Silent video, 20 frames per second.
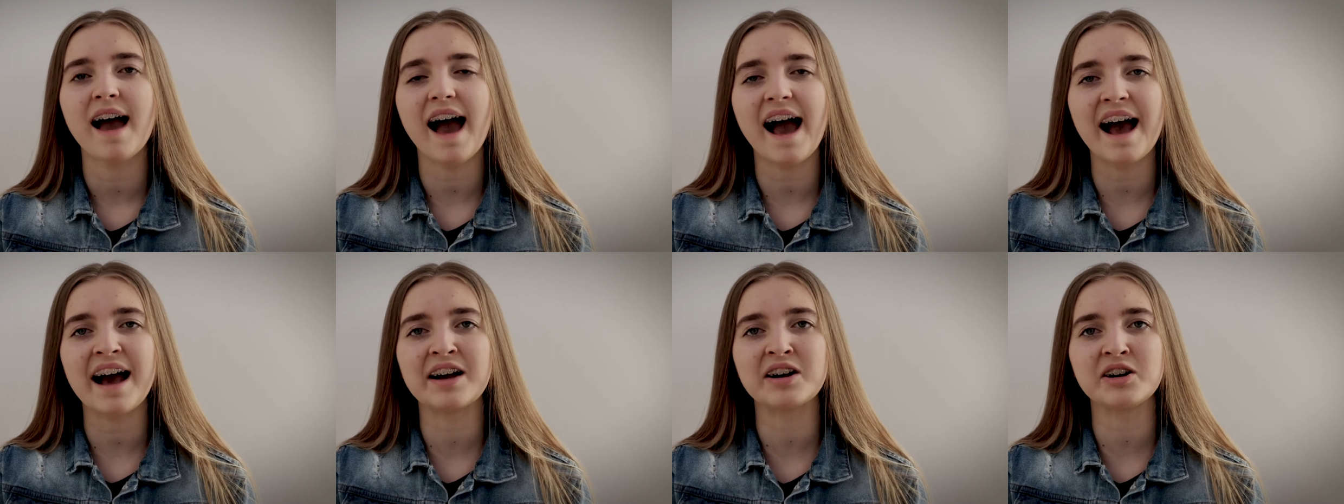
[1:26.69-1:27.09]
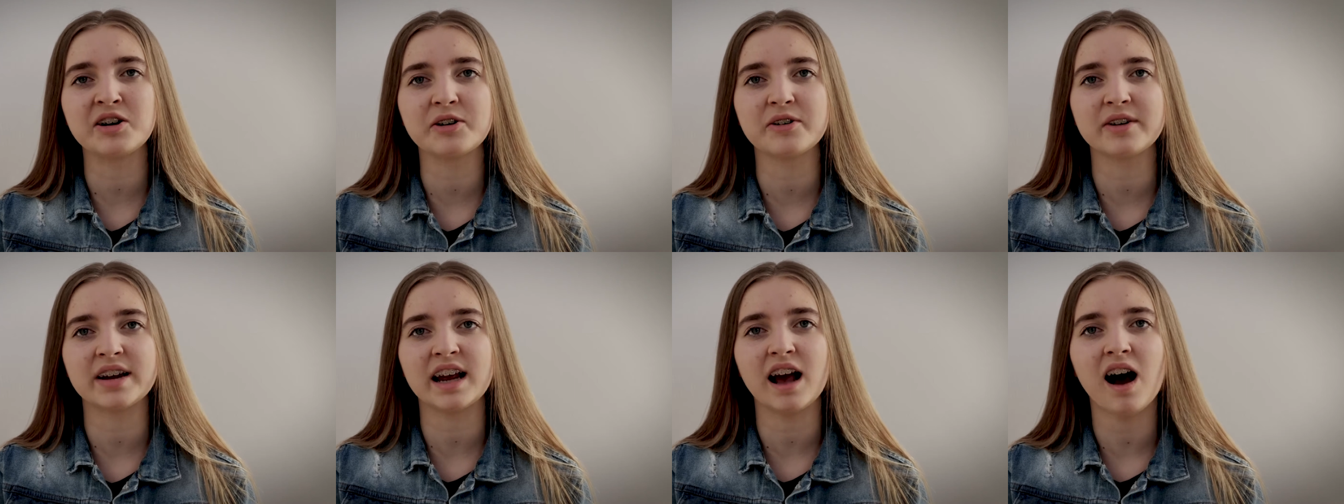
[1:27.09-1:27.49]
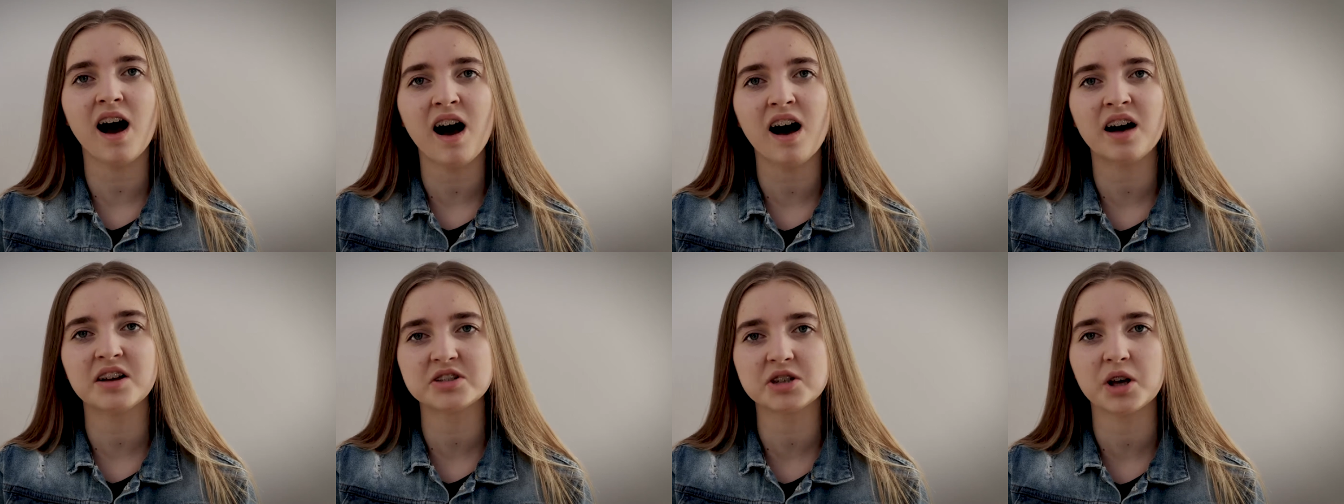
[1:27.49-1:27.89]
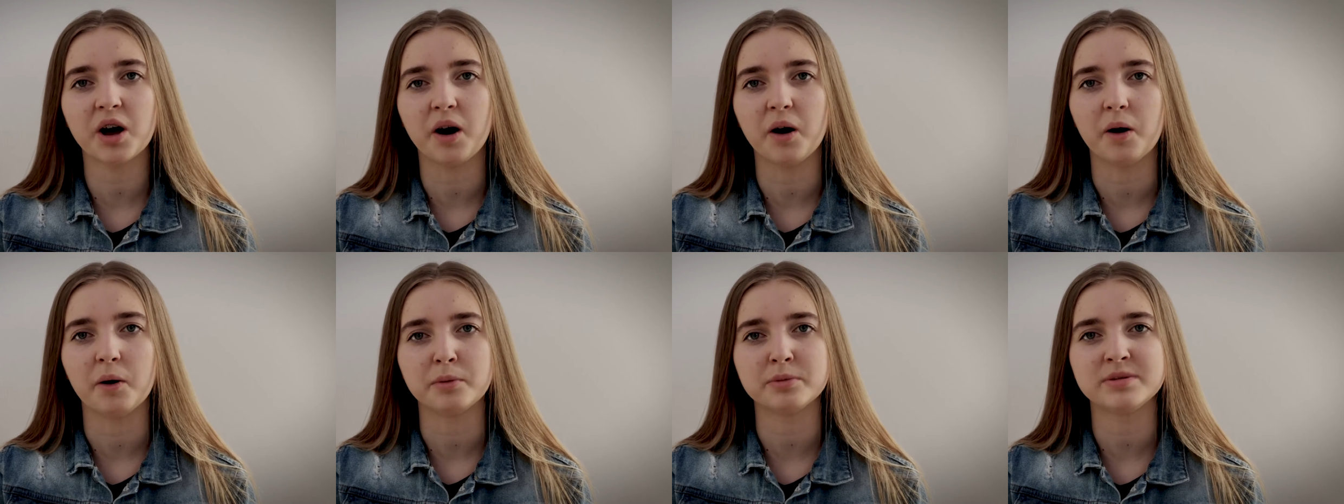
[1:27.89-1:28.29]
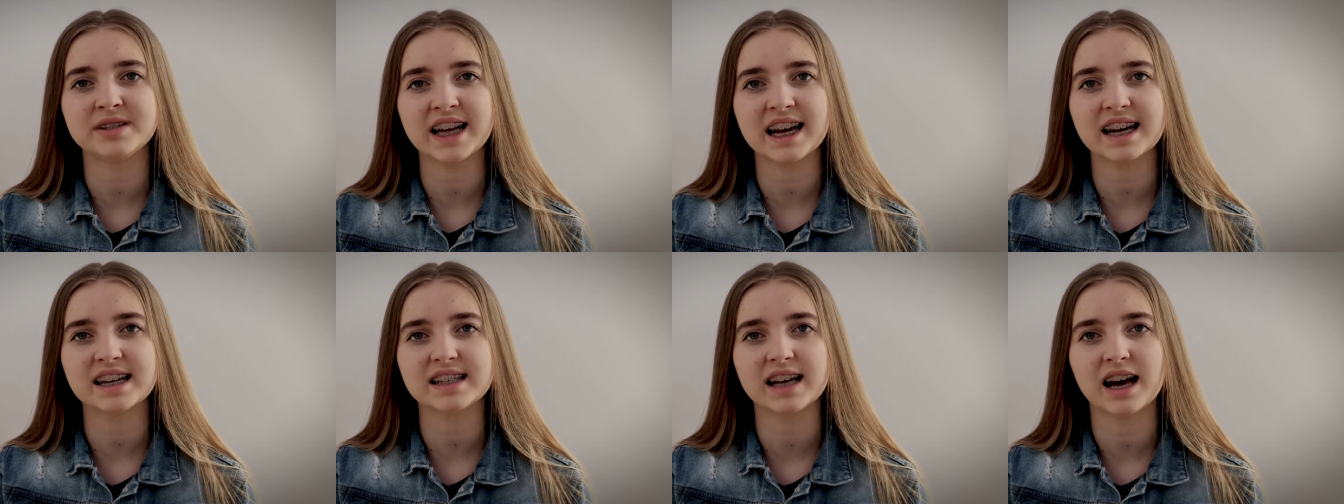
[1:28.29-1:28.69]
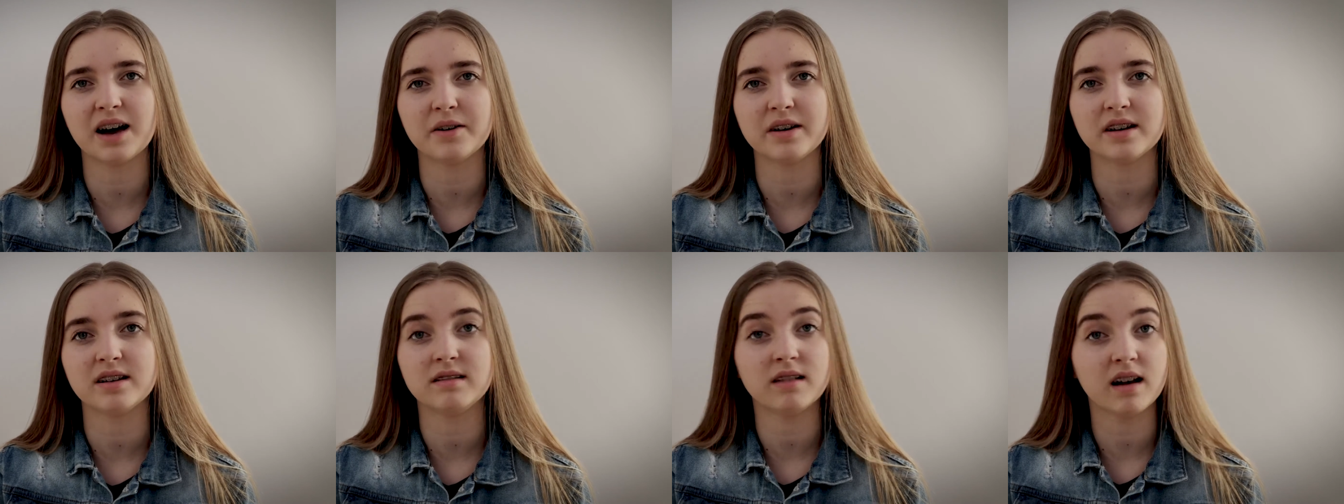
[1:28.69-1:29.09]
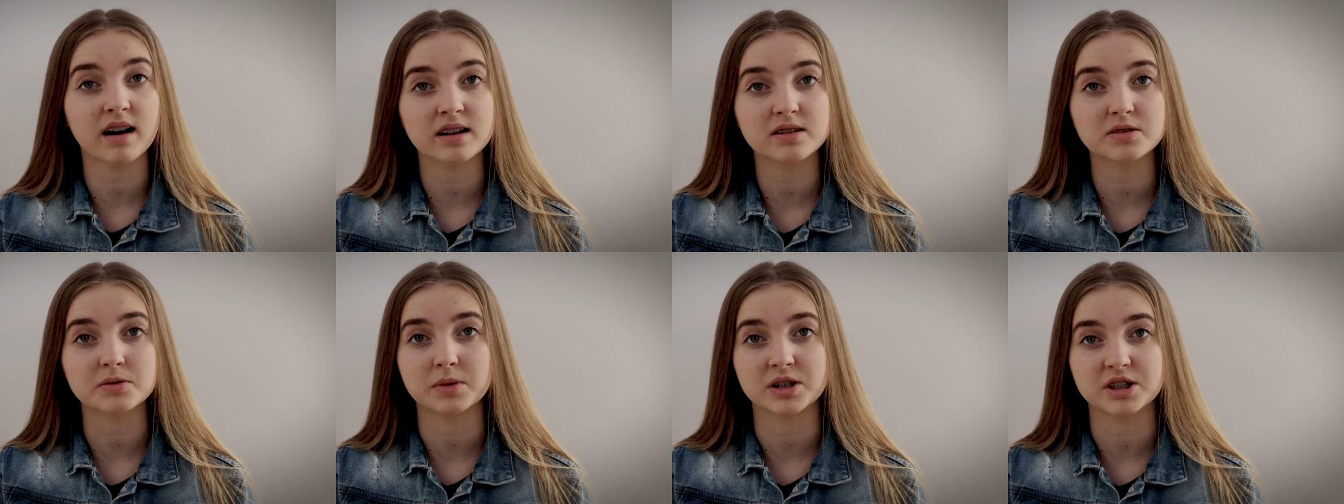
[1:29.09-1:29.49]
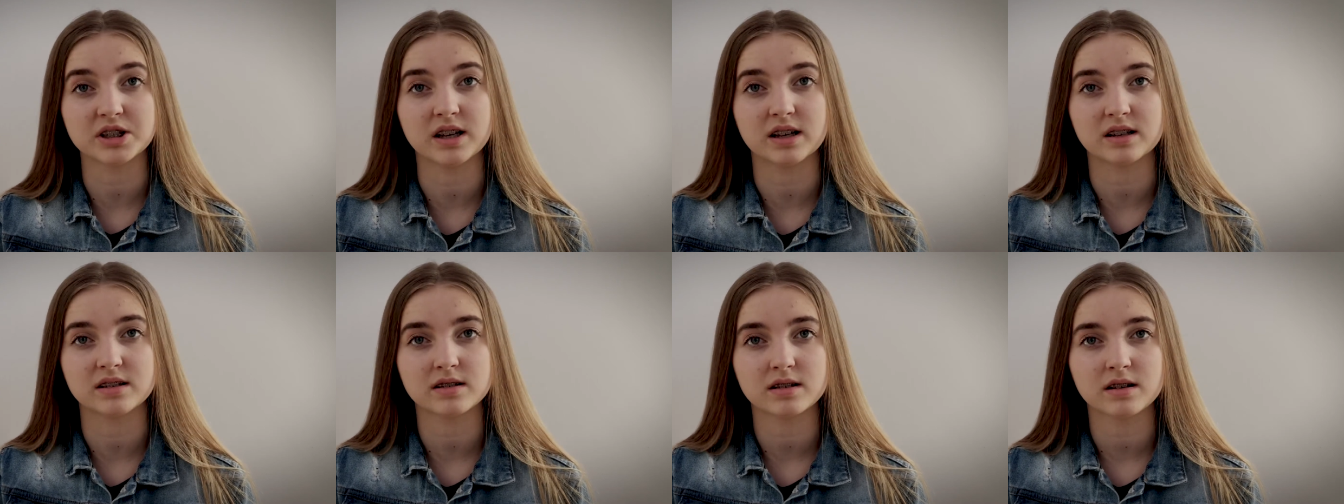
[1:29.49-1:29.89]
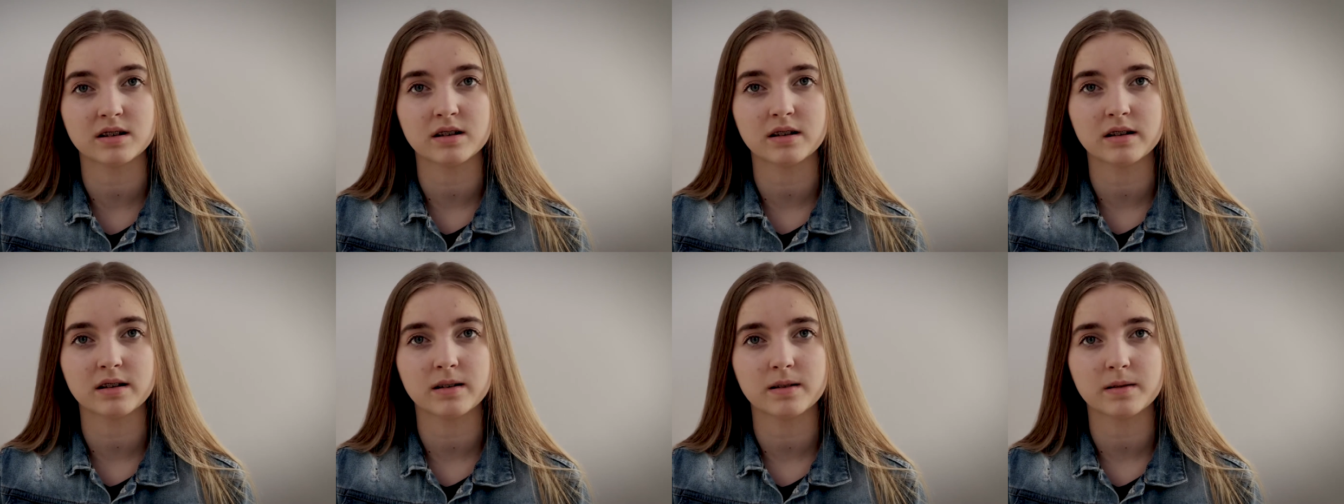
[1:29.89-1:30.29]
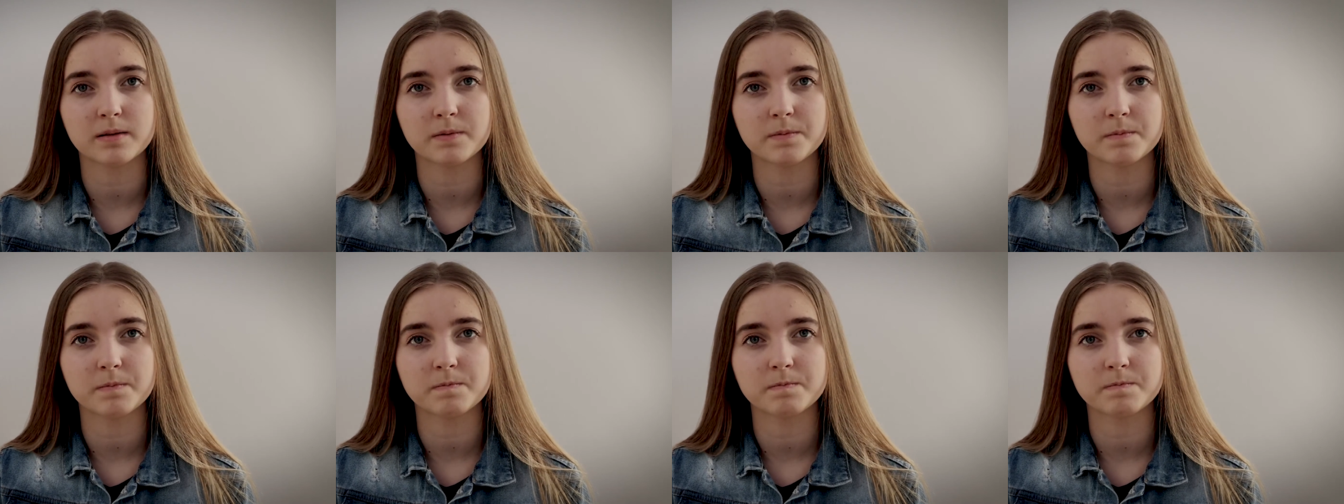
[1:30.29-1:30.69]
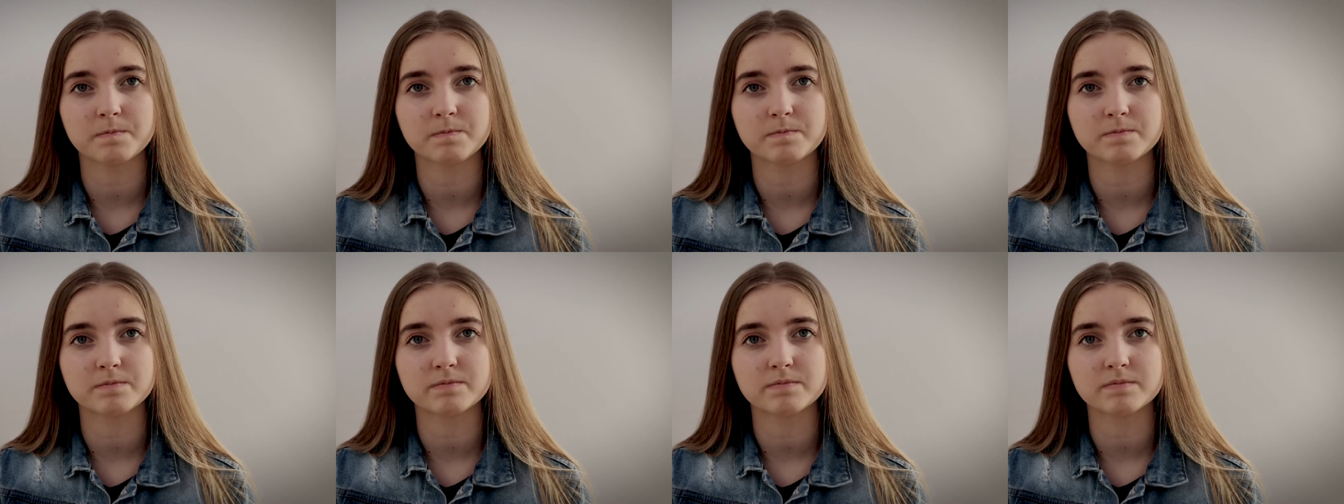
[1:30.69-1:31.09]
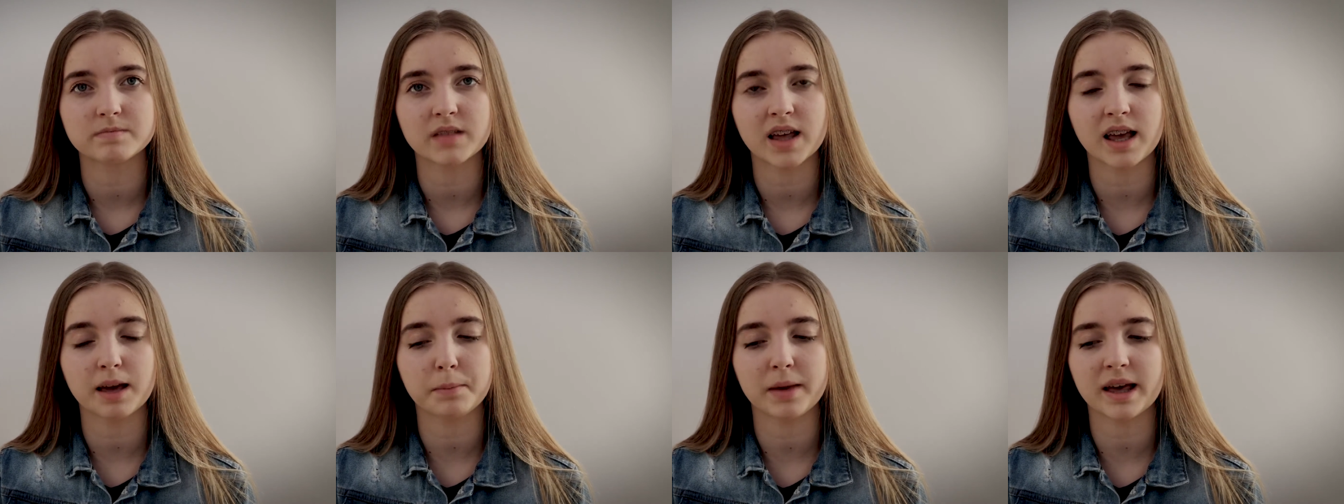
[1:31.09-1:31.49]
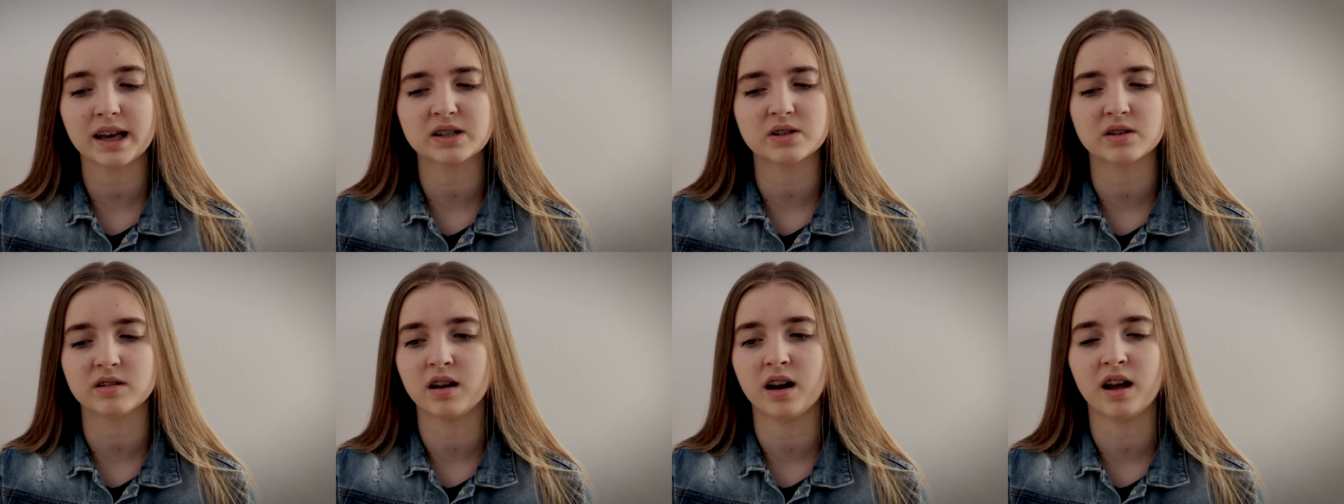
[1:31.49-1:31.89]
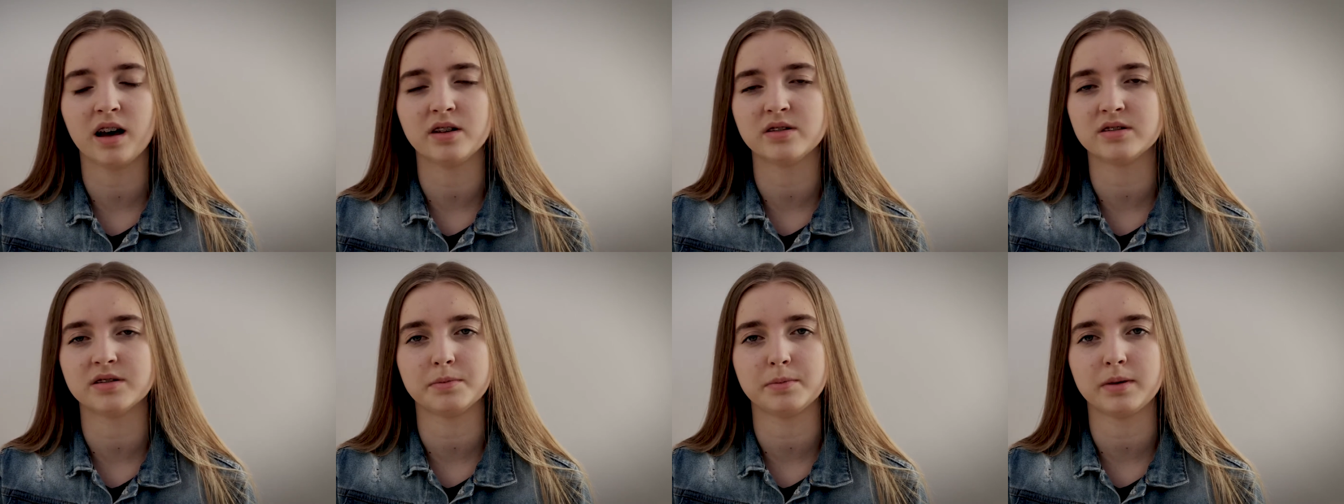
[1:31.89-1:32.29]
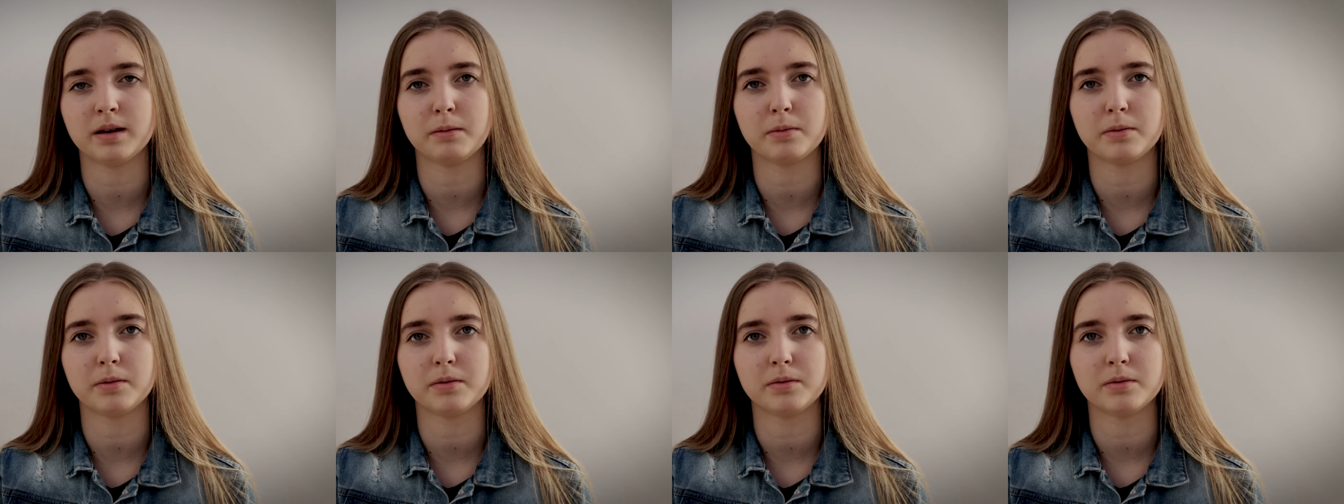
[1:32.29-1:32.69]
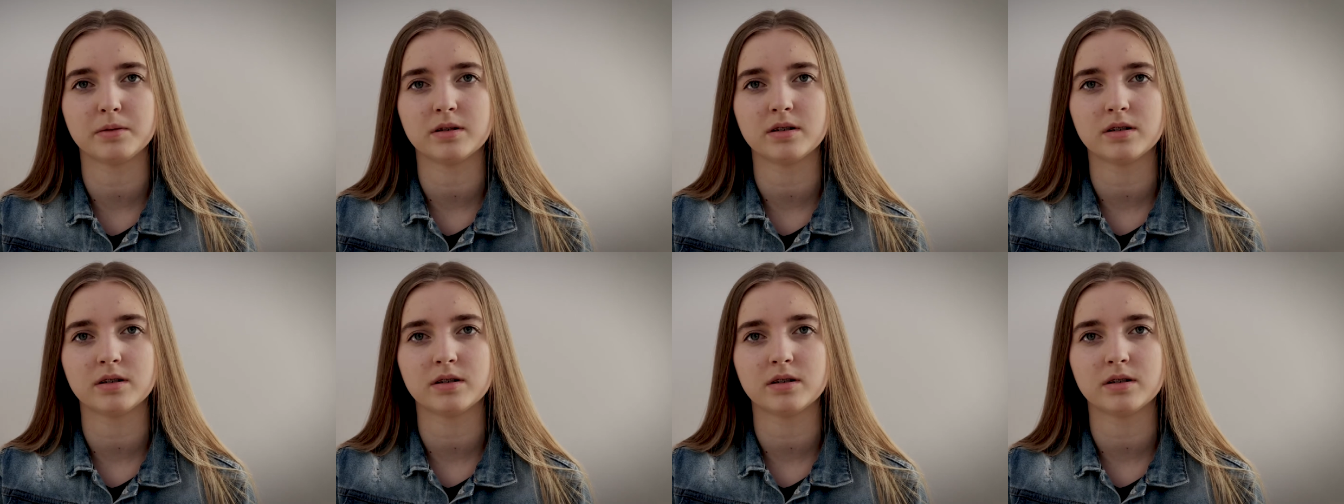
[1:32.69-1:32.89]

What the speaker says: angry arsehole decked out in Nike's wishes. He picked on loads of people,